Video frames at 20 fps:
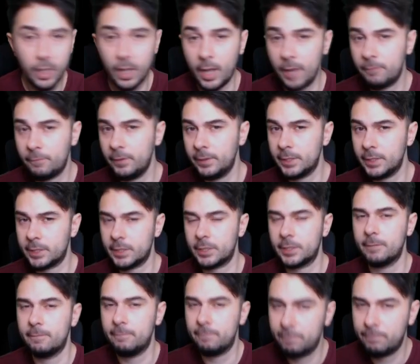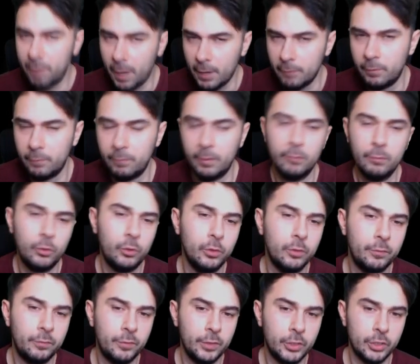I think this is a very, very
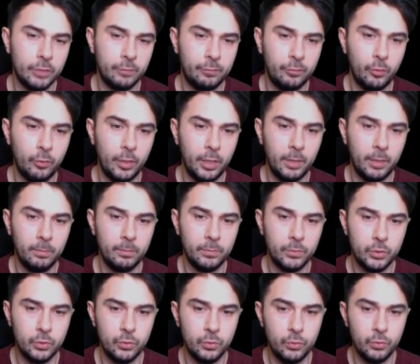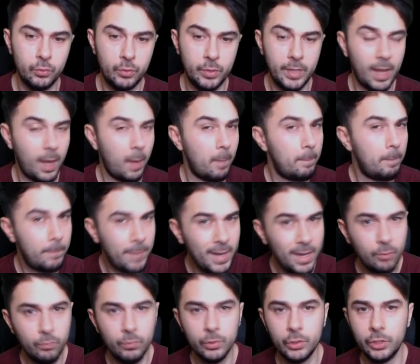good fixture for him to get a
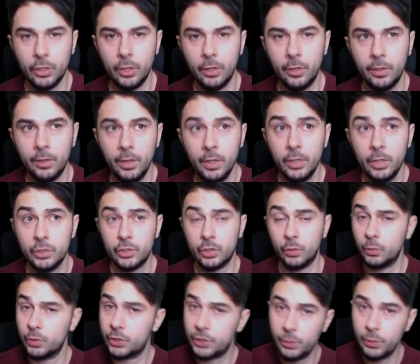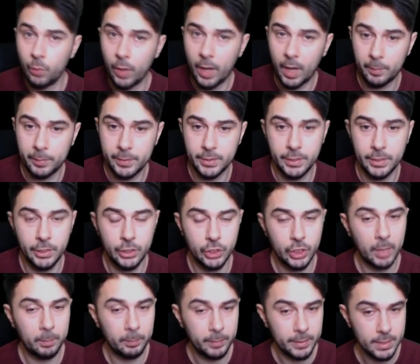big return. So we'll see what happens in the
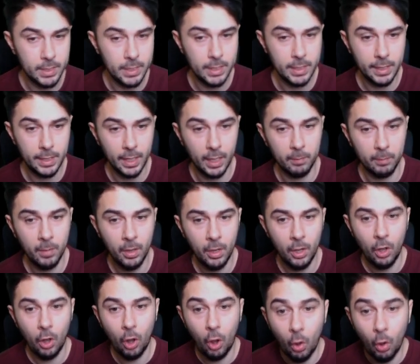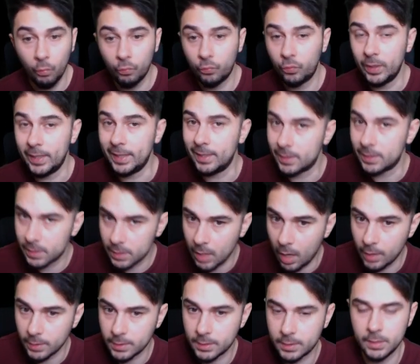Champions League game. Hopefully he
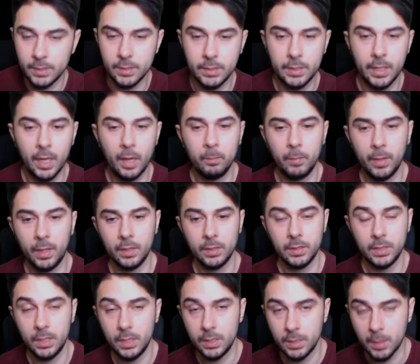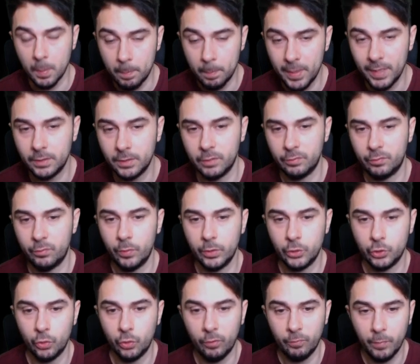starts this game because he is a big
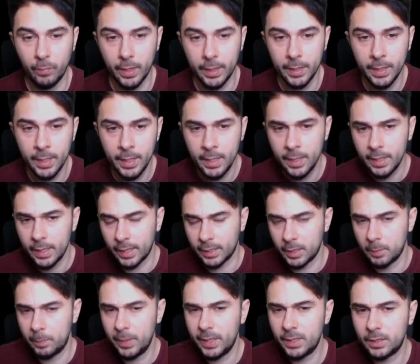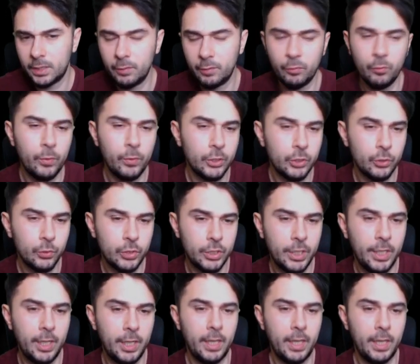differential of mine. Like the big differentials here